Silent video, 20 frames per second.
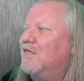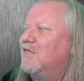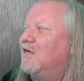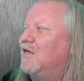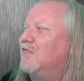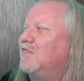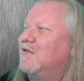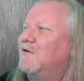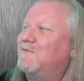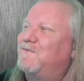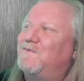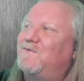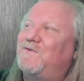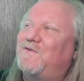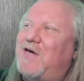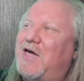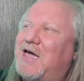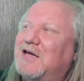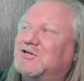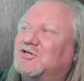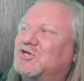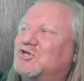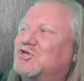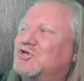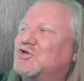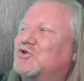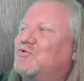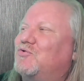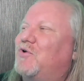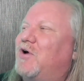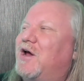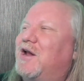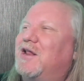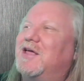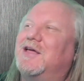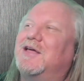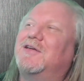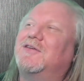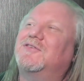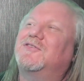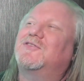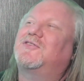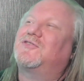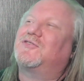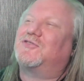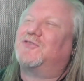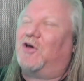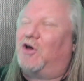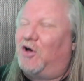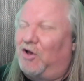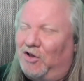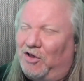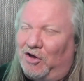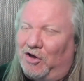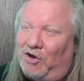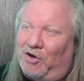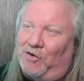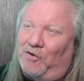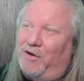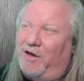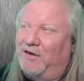The face-shredding solo,